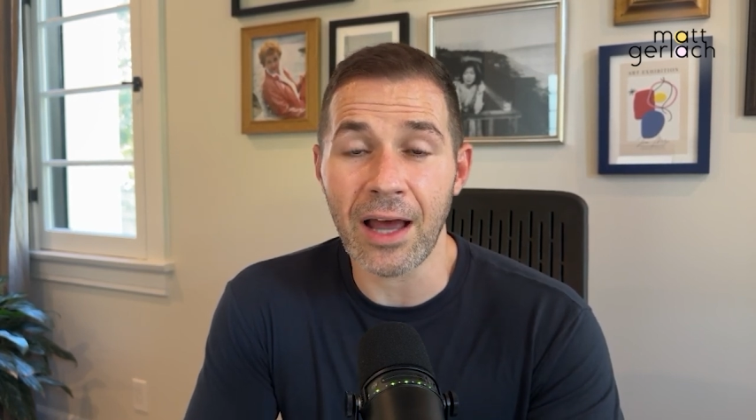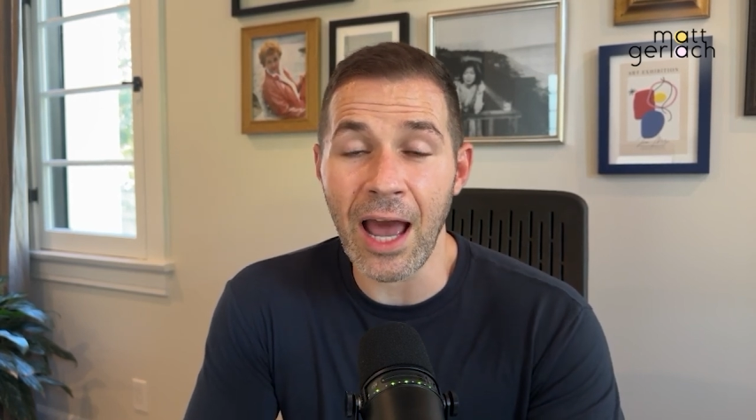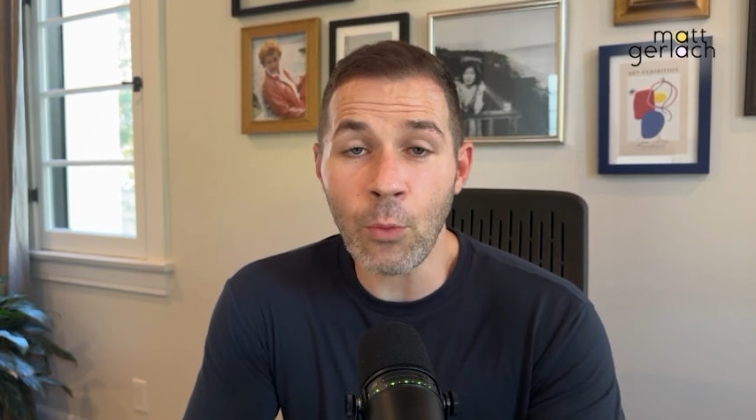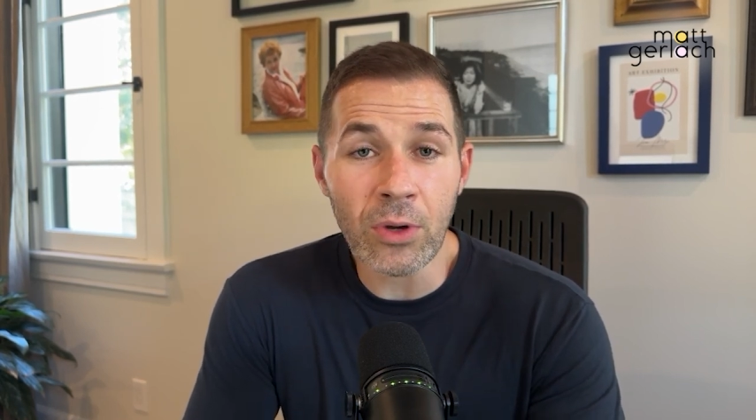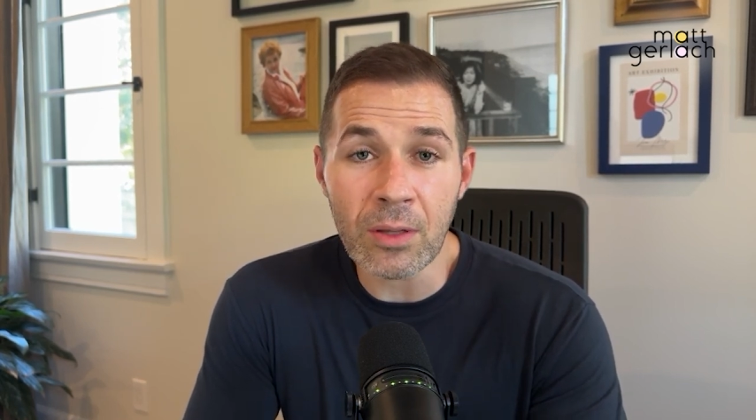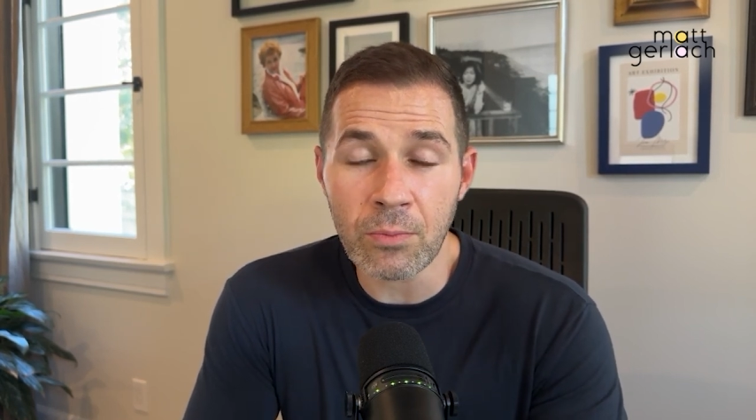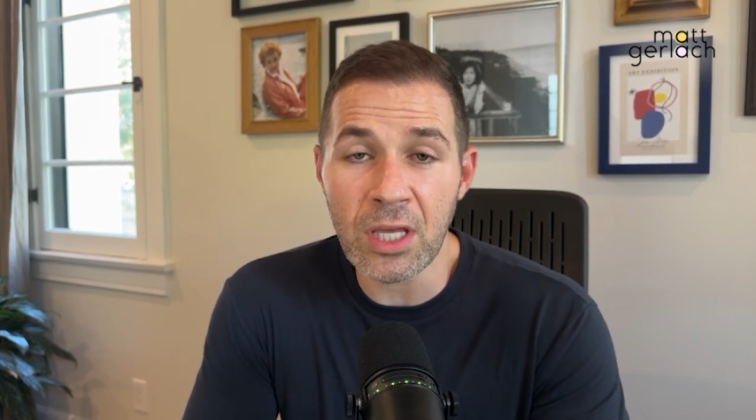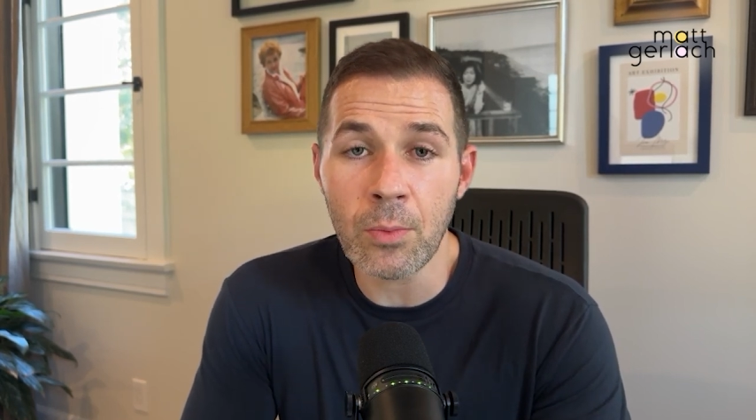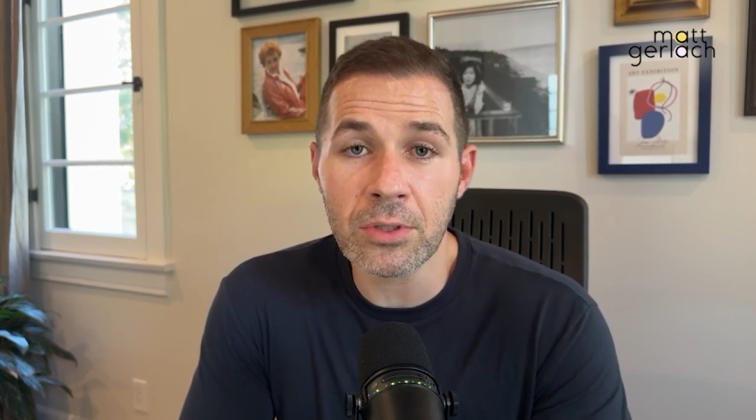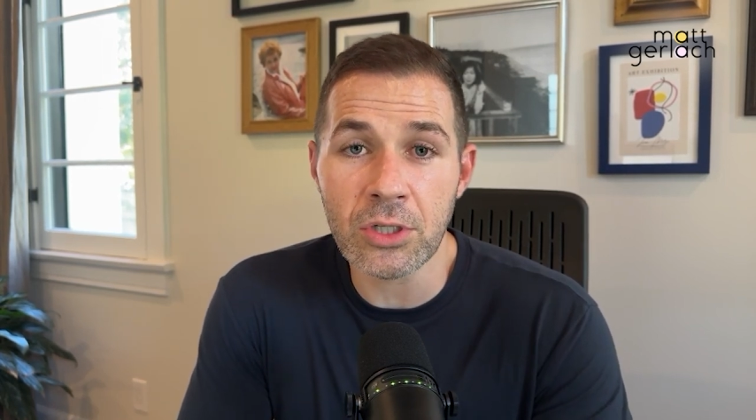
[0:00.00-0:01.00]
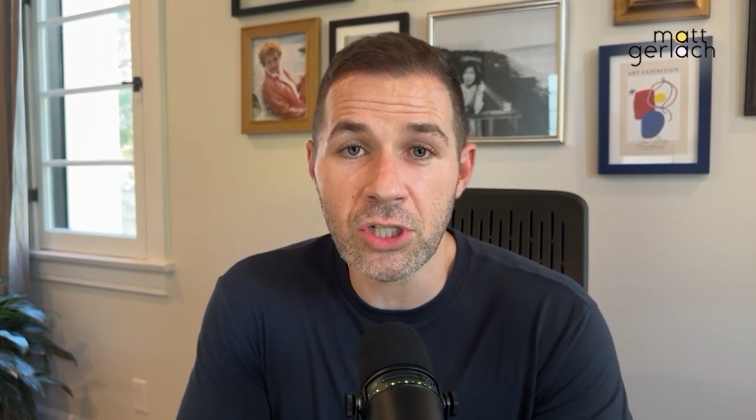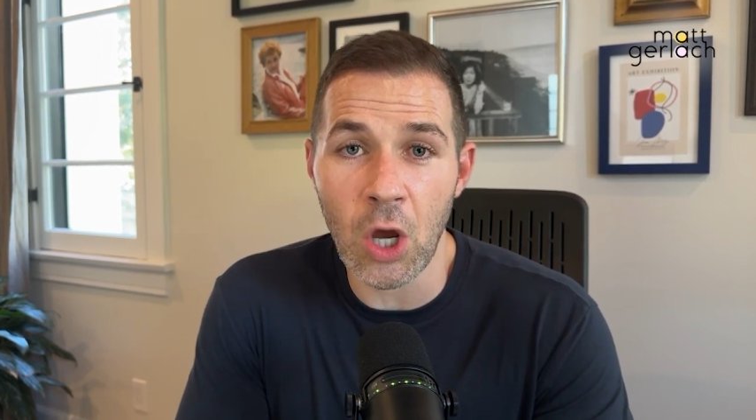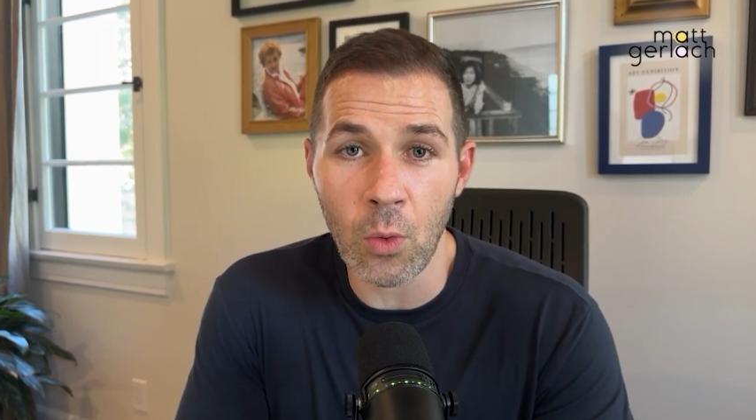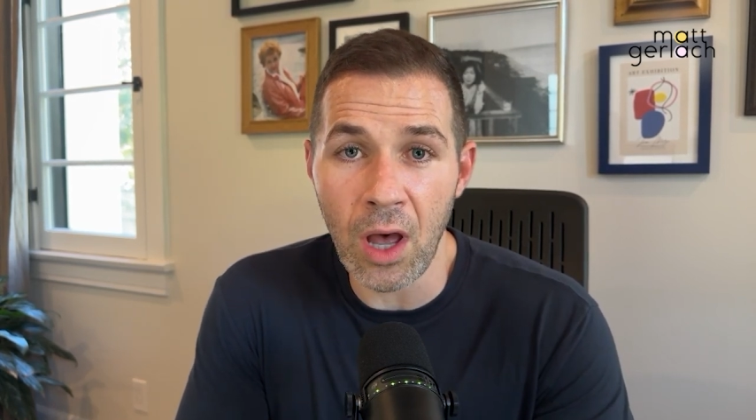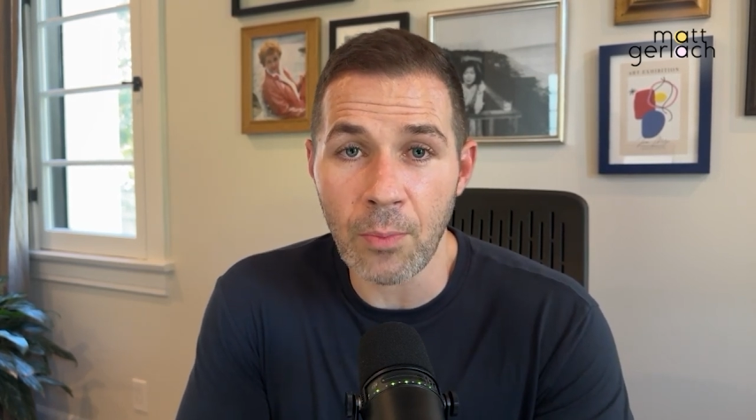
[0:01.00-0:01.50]
I wouldn't be able to
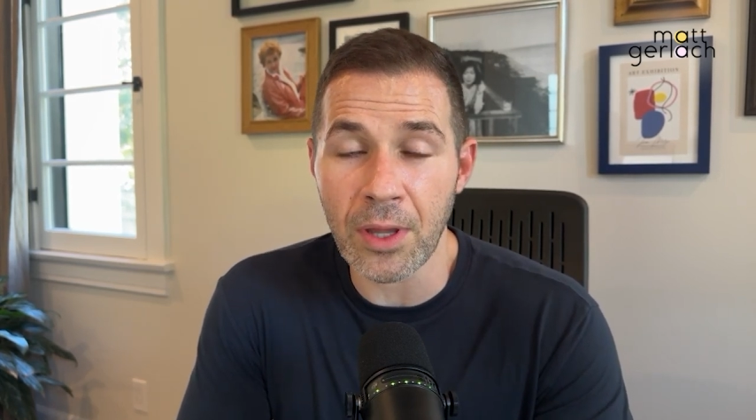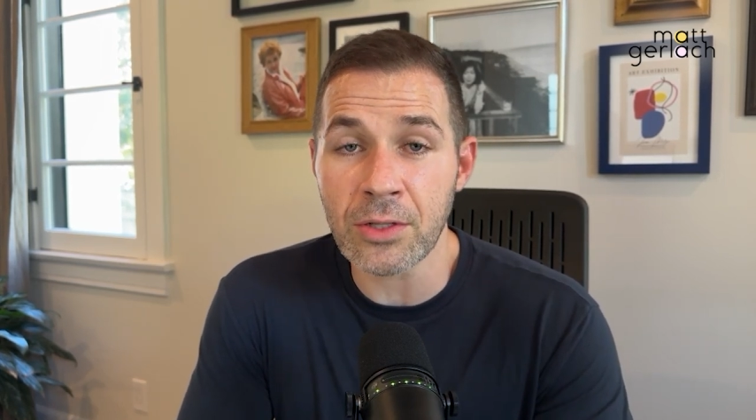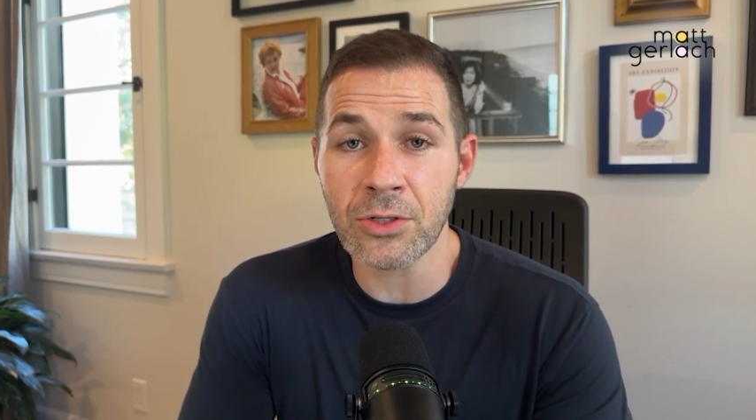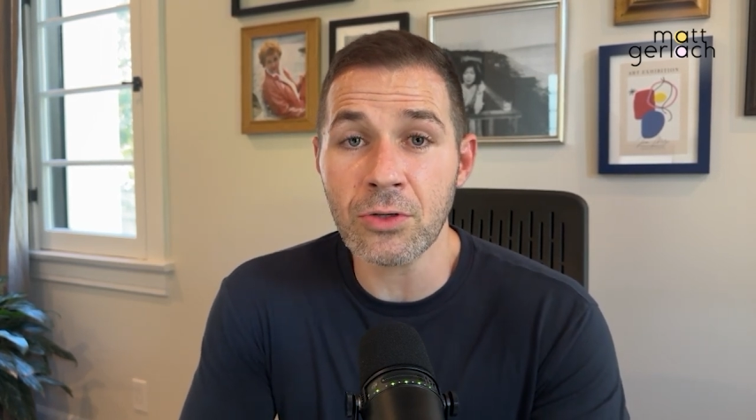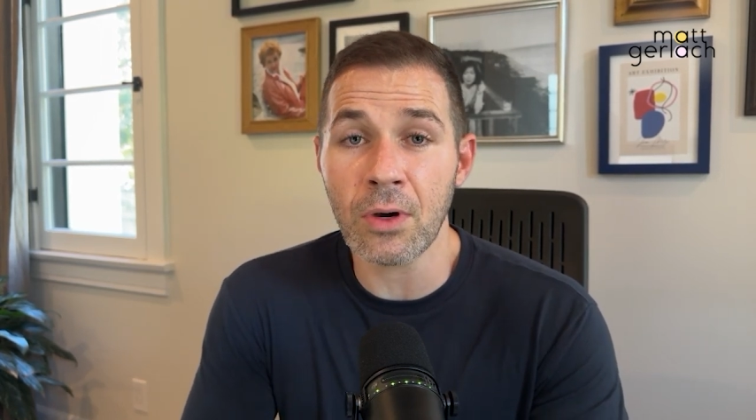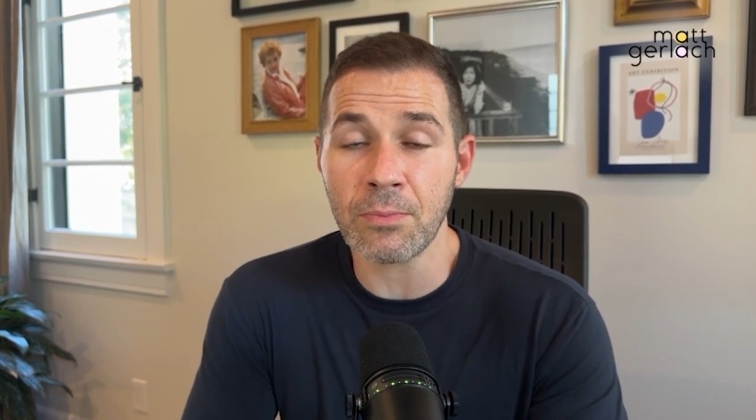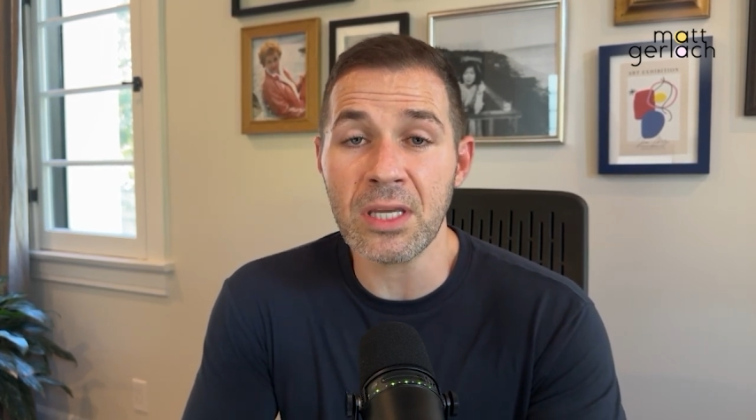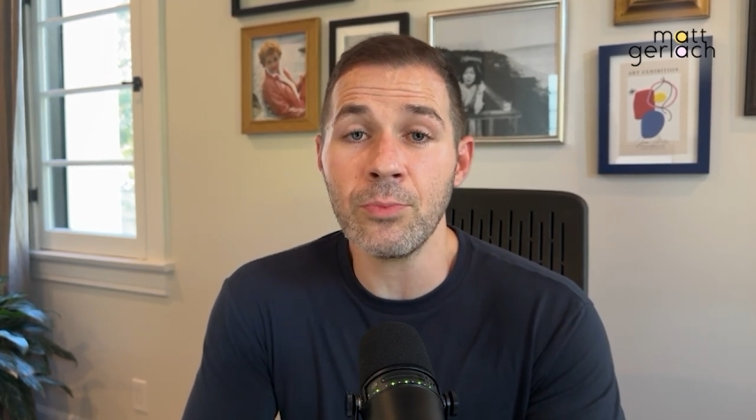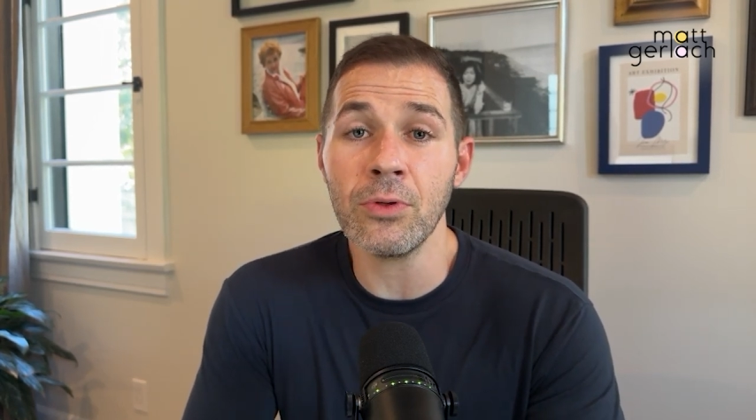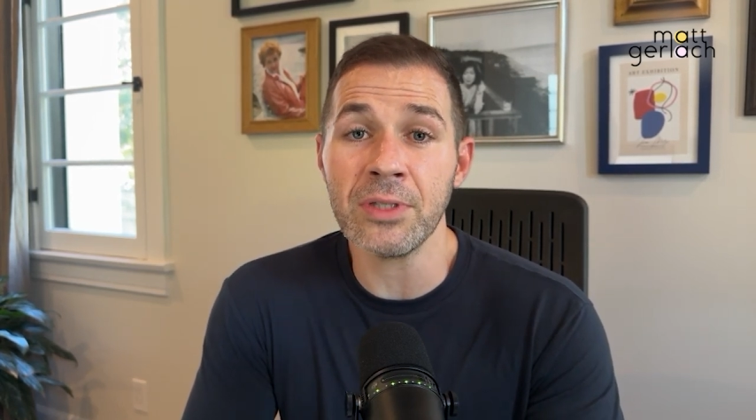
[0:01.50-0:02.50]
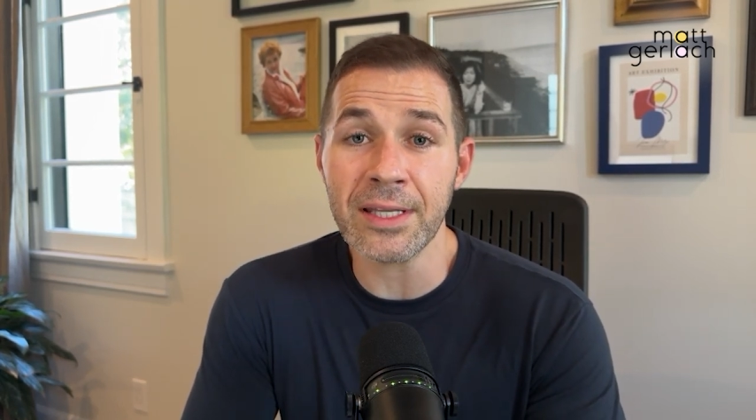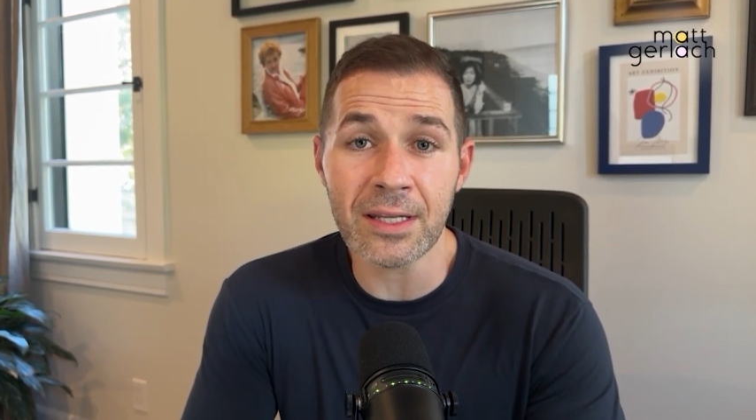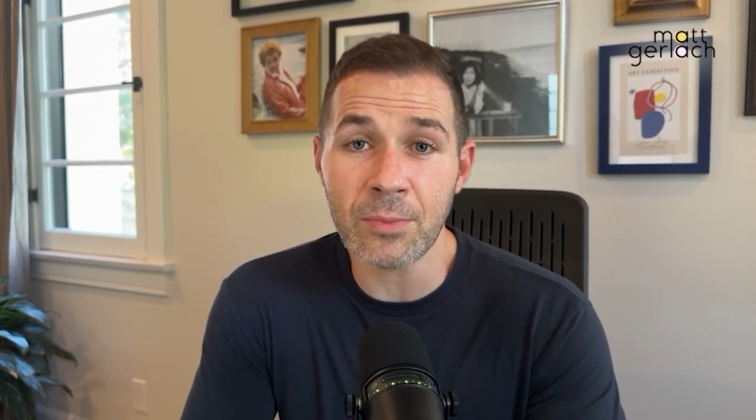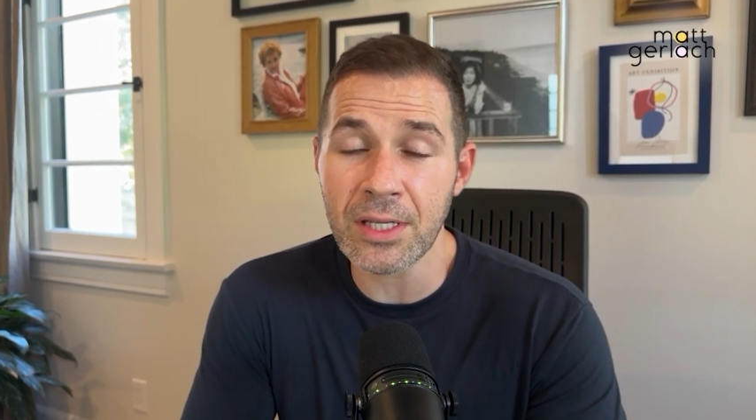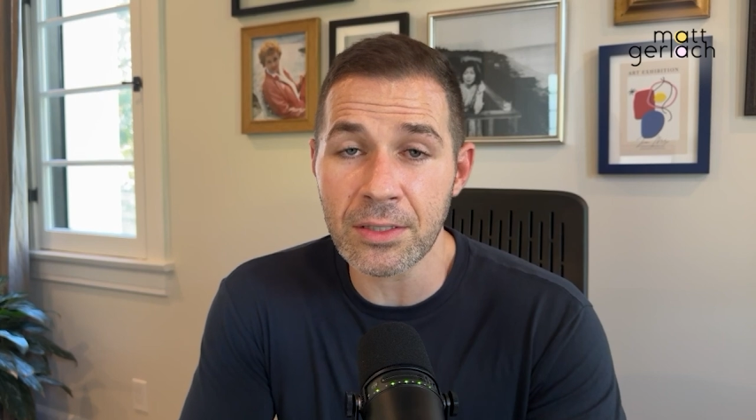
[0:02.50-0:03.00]
show up and do what people needed
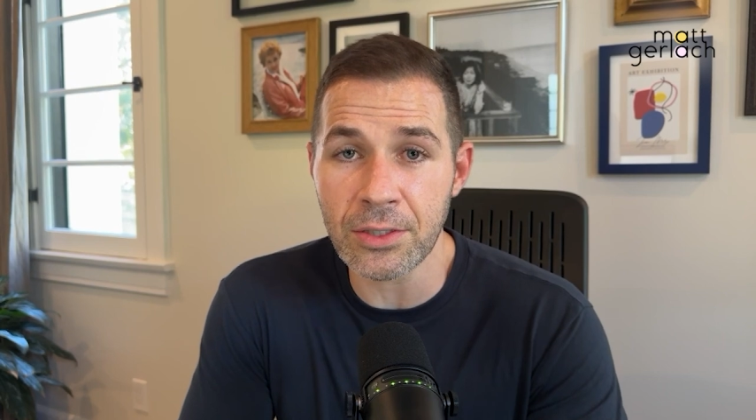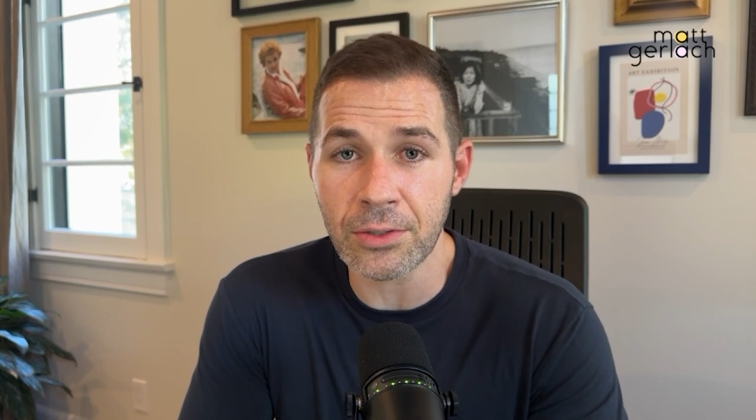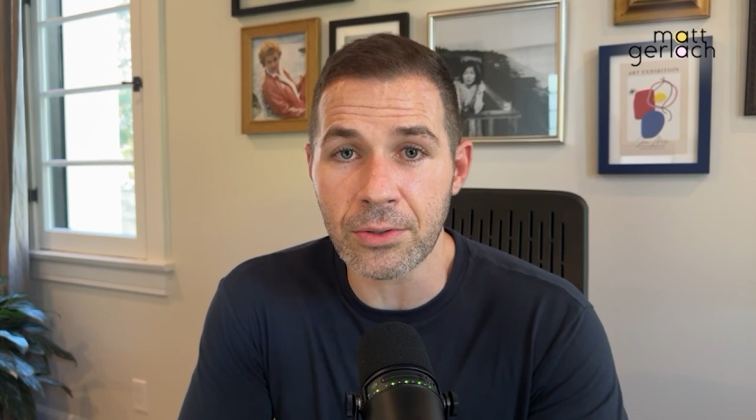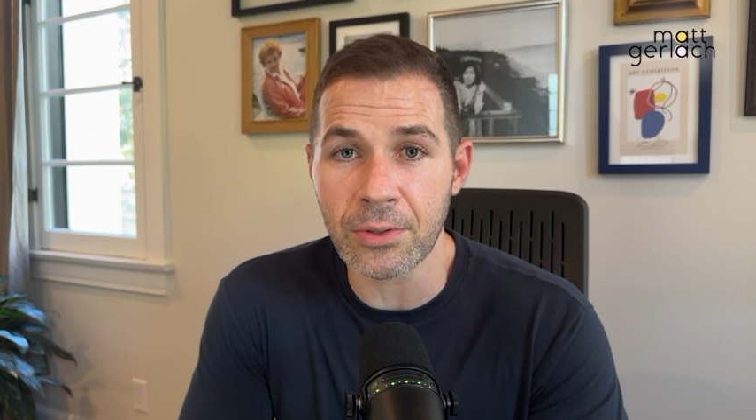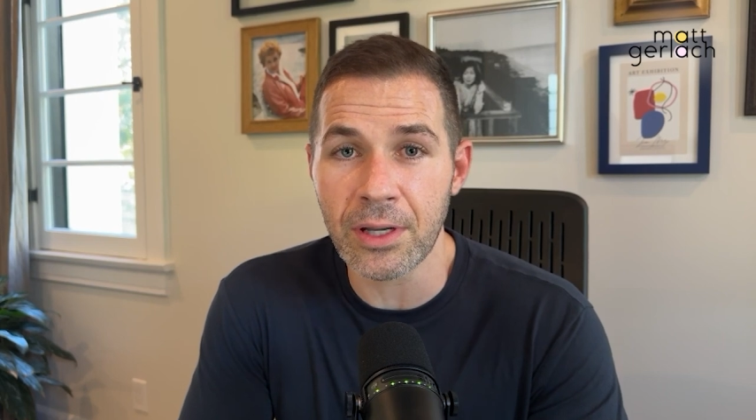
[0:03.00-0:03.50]
me to do.